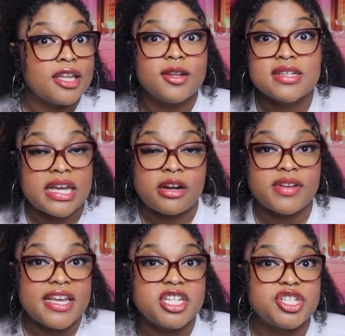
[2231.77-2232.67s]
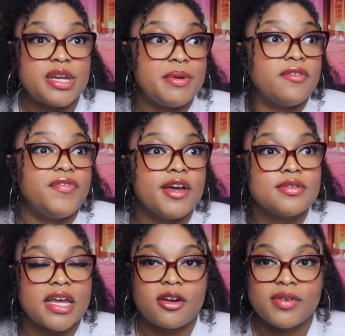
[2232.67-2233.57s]
it looks like a relationship, it
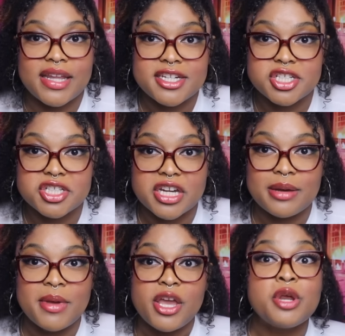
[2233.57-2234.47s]
feels like a relationship.